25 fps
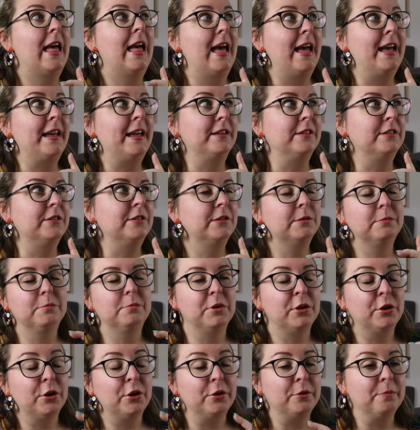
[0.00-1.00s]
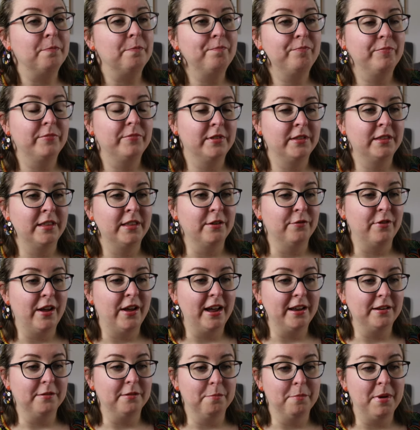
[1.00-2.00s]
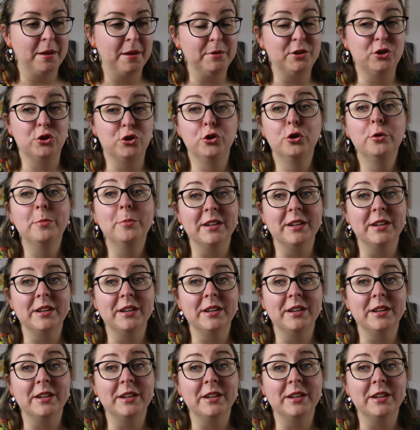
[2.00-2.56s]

And, you know, they've had maybe two